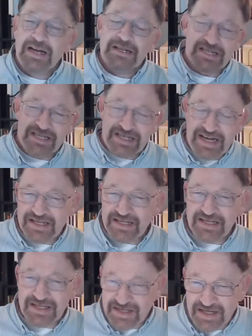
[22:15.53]
the
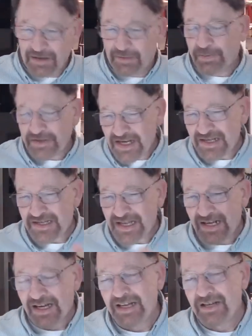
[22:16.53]
states still possess
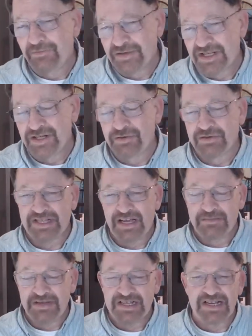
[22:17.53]
that kind of residual
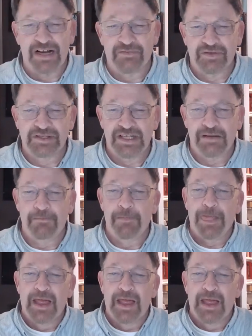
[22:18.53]
semi-sovereignty.